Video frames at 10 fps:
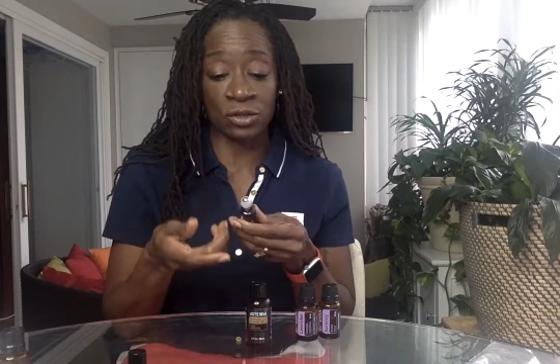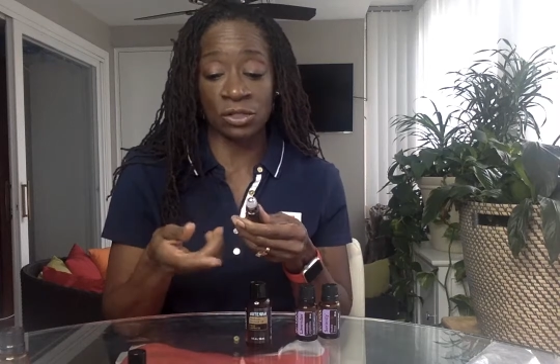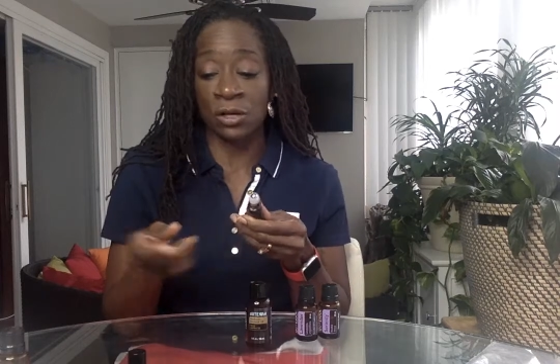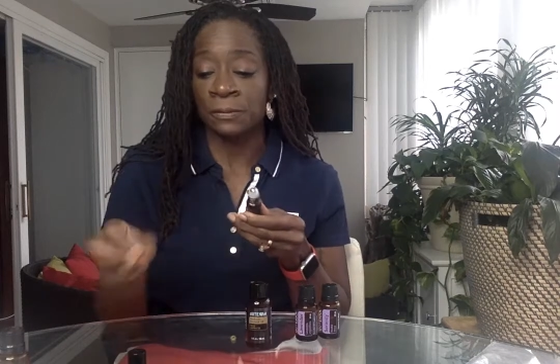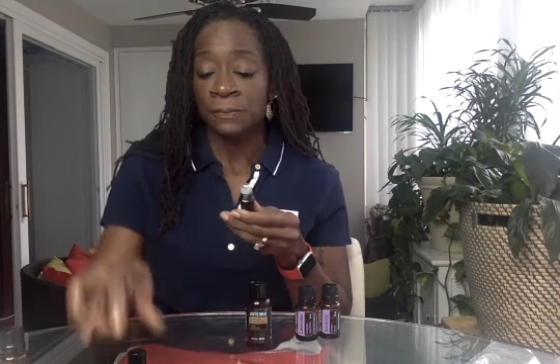
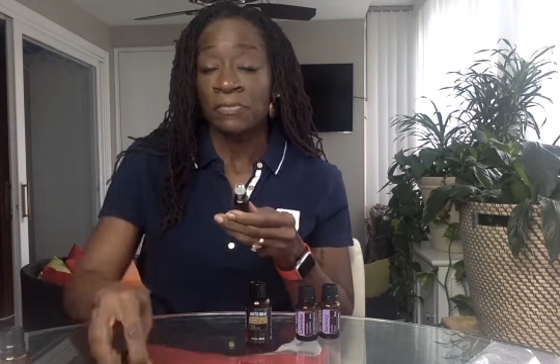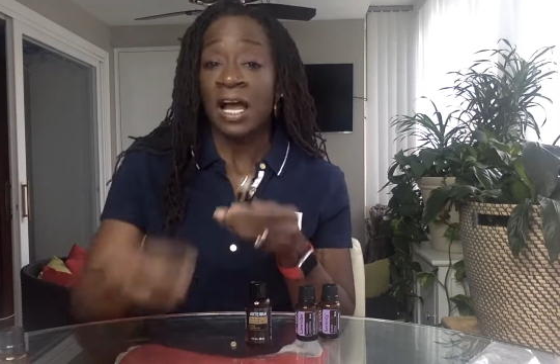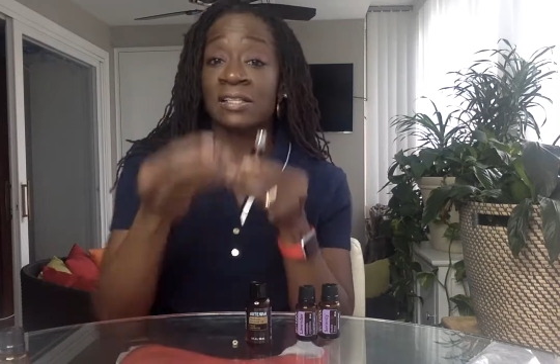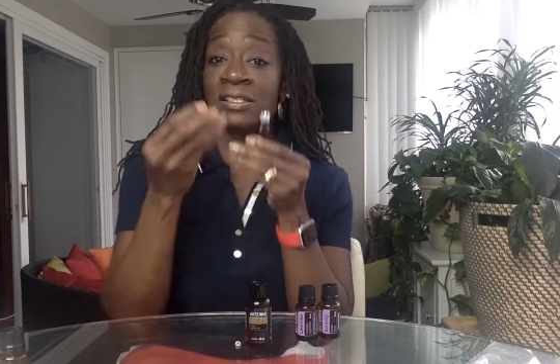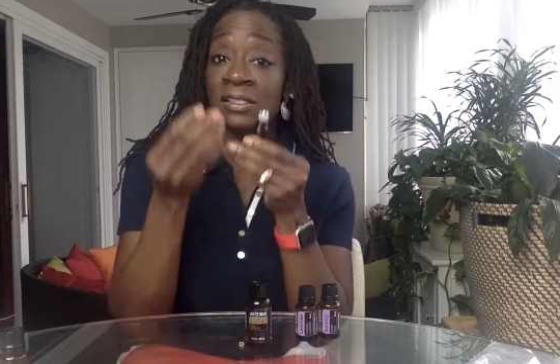So
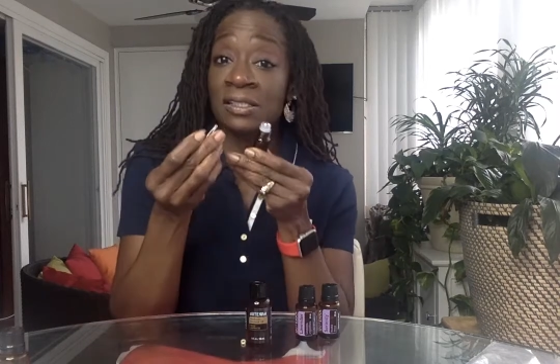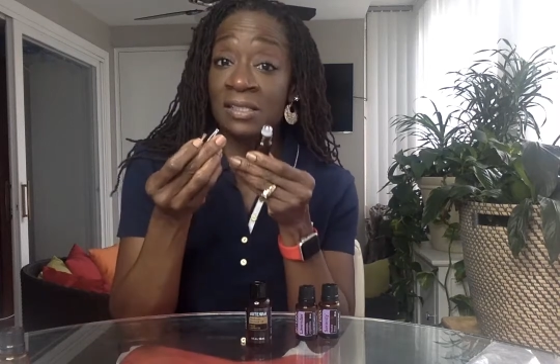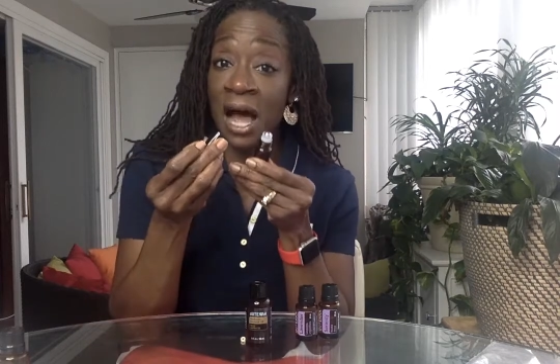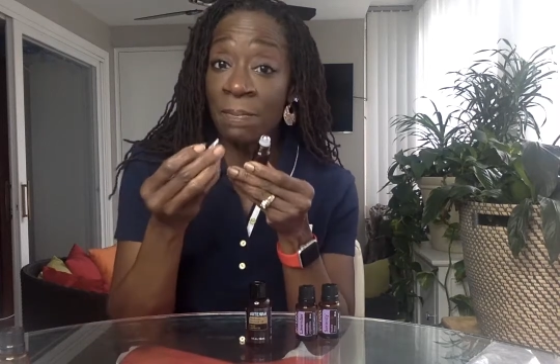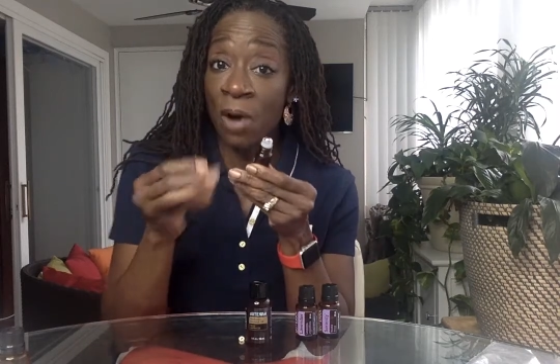I took the
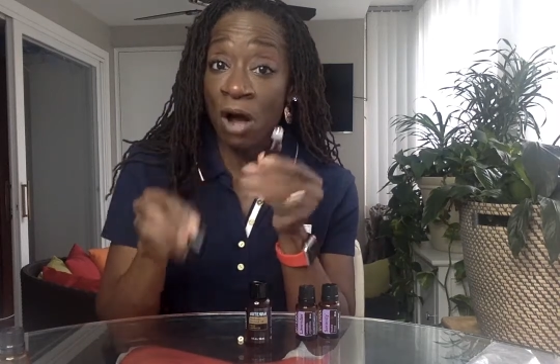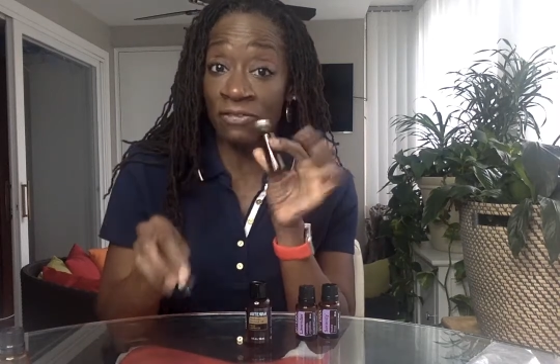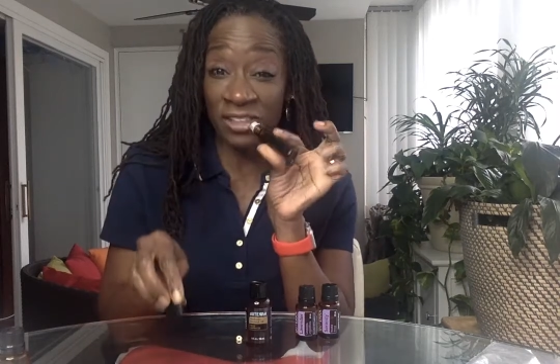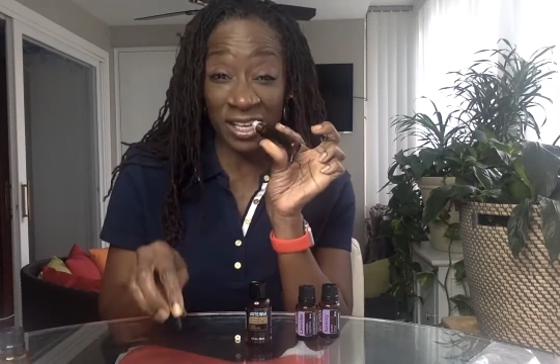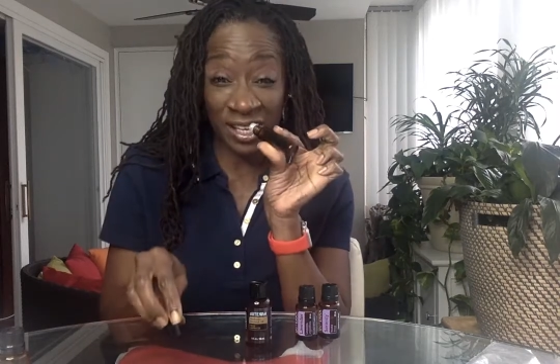top off
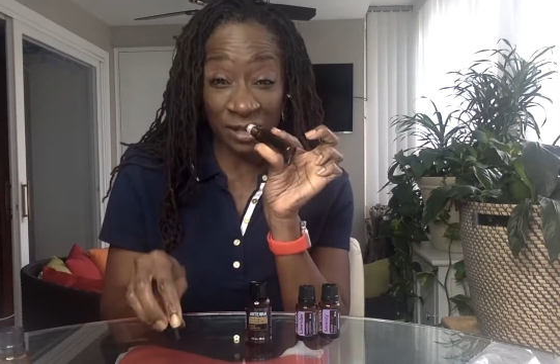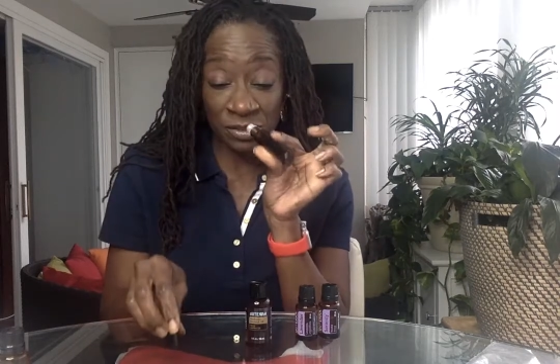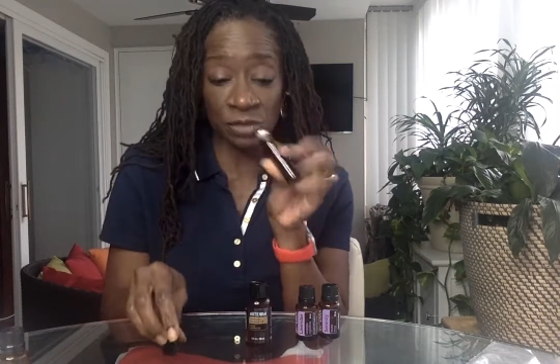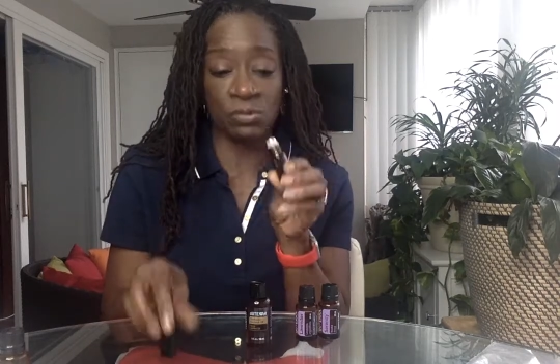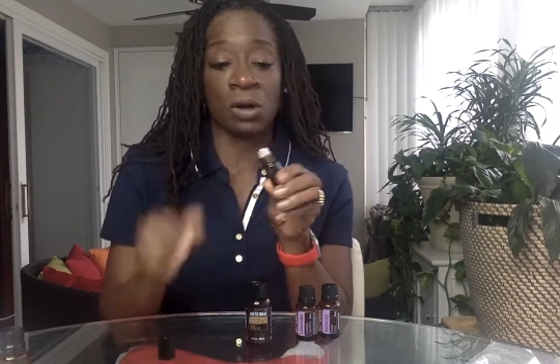the
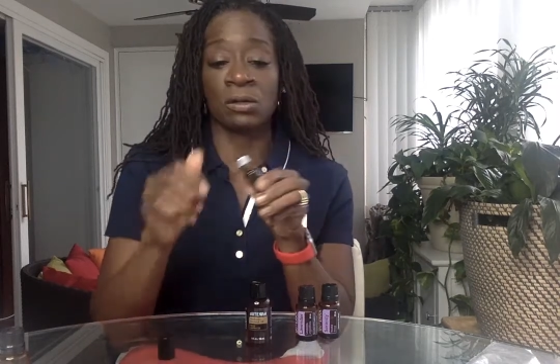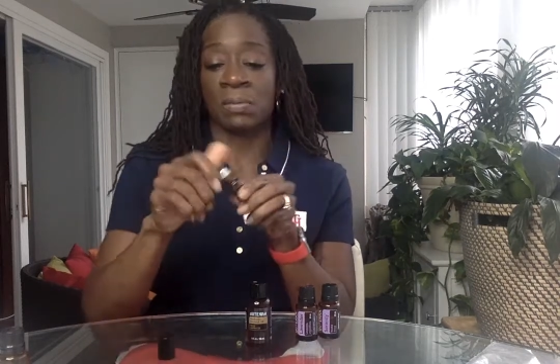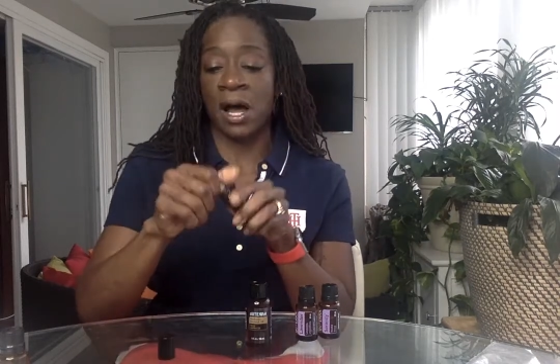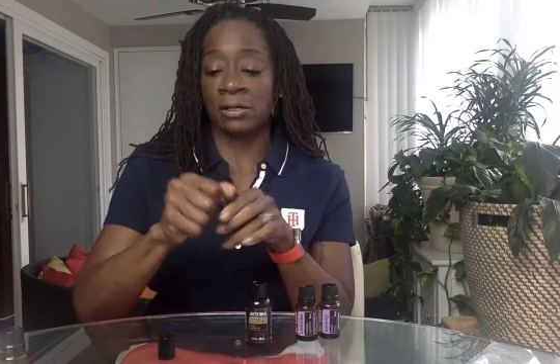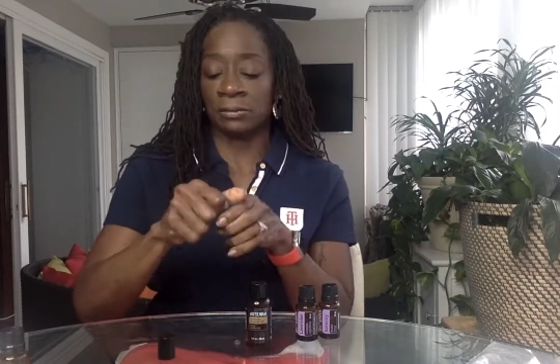empty roller
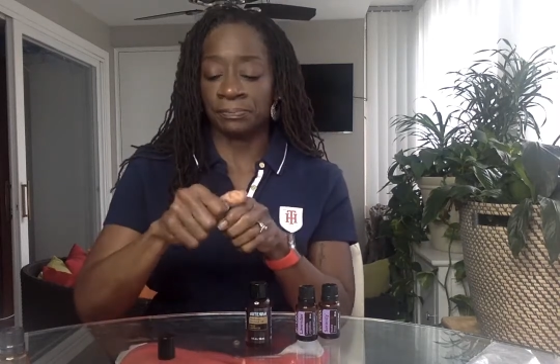bottle,